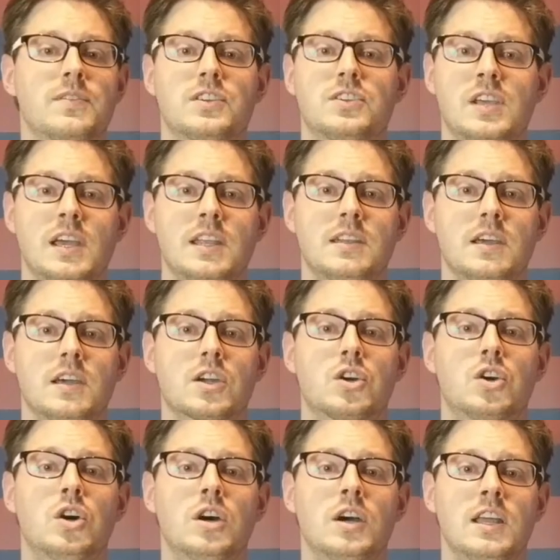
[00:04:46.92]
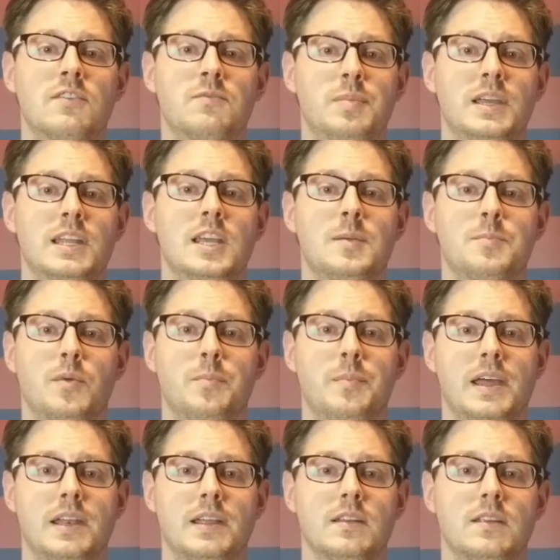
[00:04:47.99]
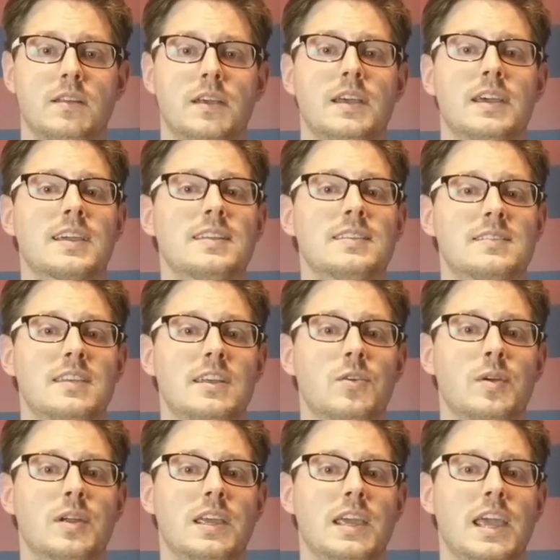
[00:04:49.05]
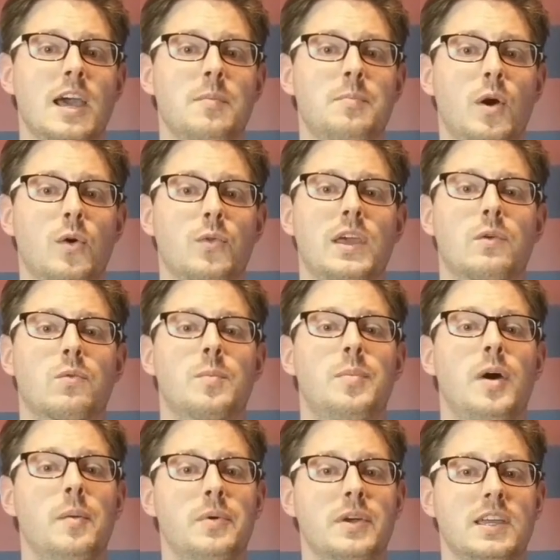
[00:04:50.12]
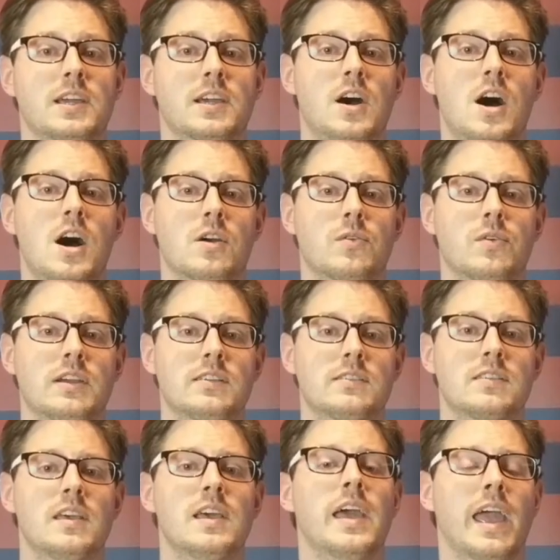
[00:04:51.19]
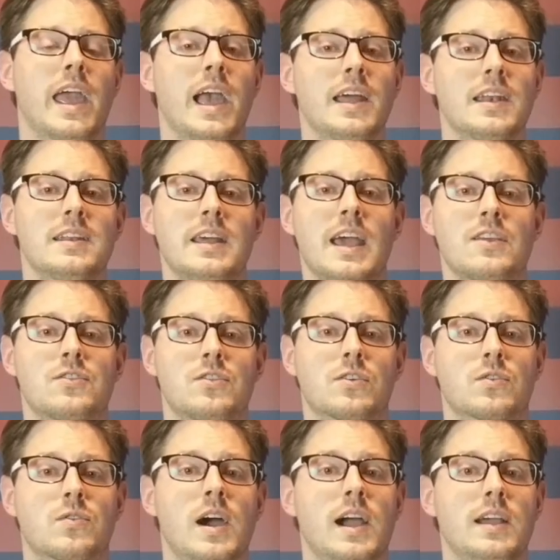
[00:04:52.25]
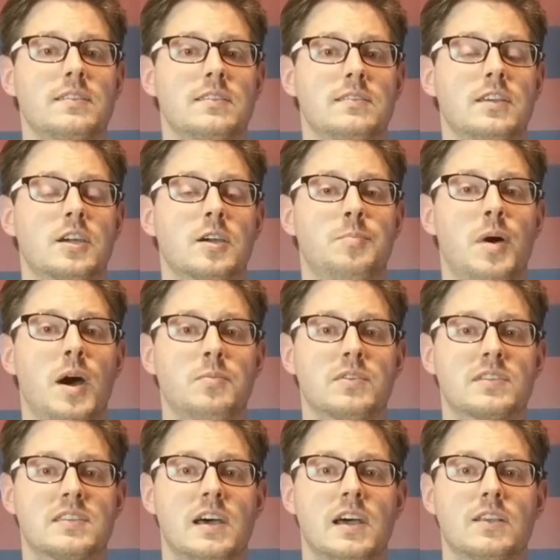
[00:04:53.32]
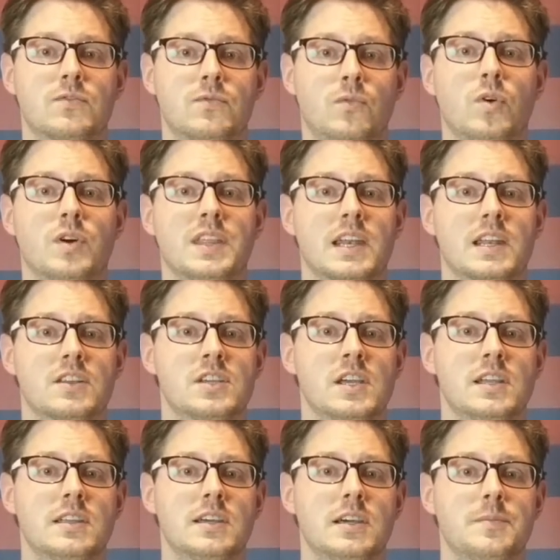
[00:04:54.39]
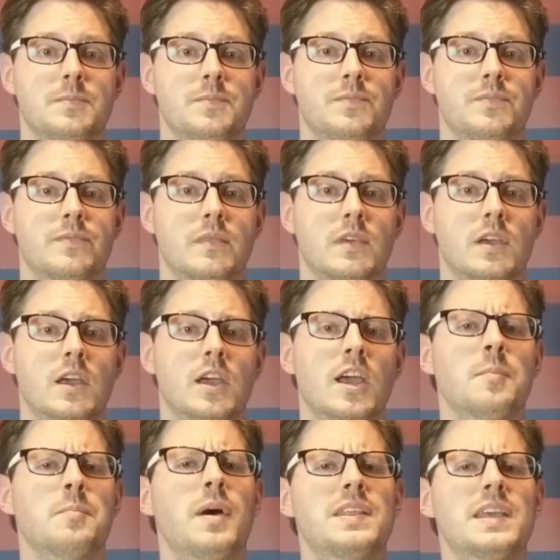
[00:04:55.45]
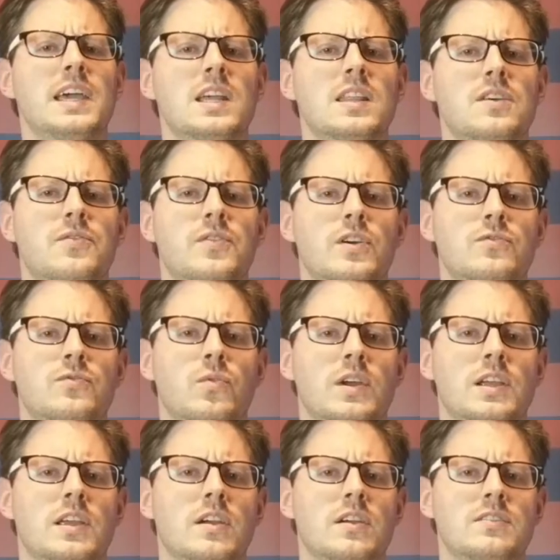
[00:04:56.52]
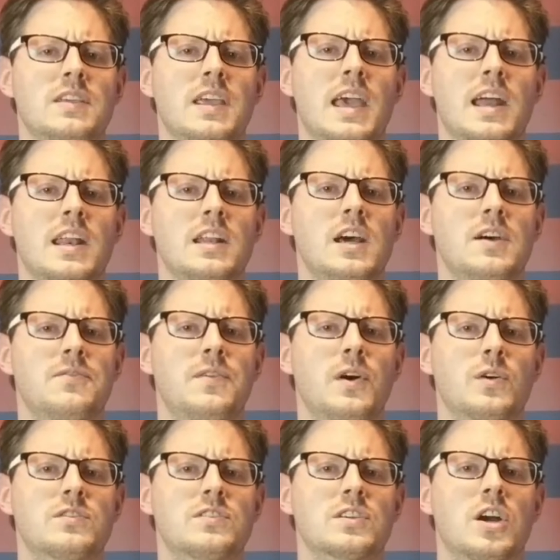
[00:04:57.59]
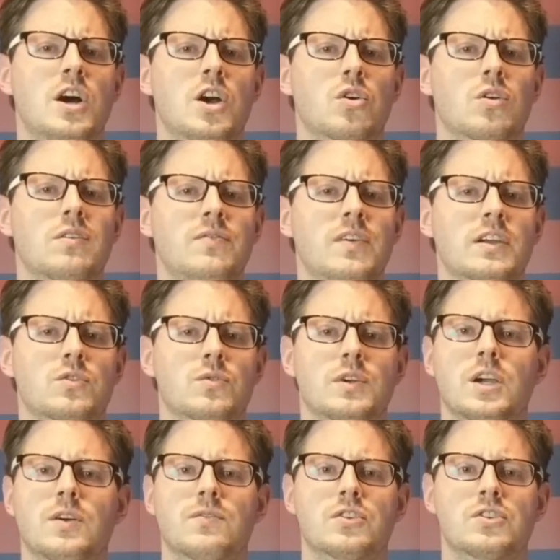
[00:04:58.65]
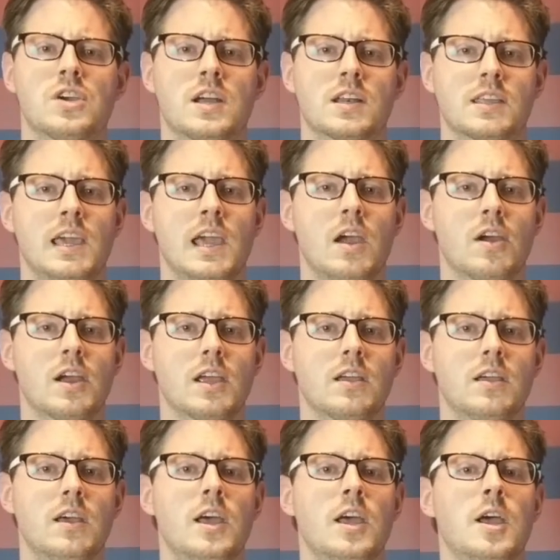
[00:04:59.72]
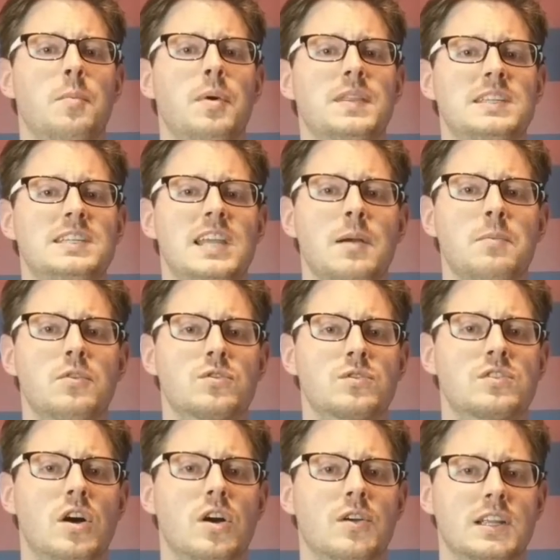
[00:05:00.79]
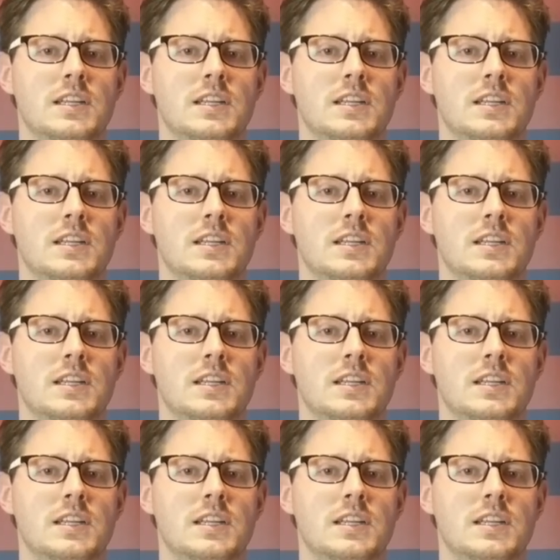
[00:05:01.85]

agenda could have been implemented, considering he had both a Republican Congress and a national crisis he could publicize for that agenda. By the end of the first 4 years, he had enough votes to garner a victory over John Kerry, but the damage was already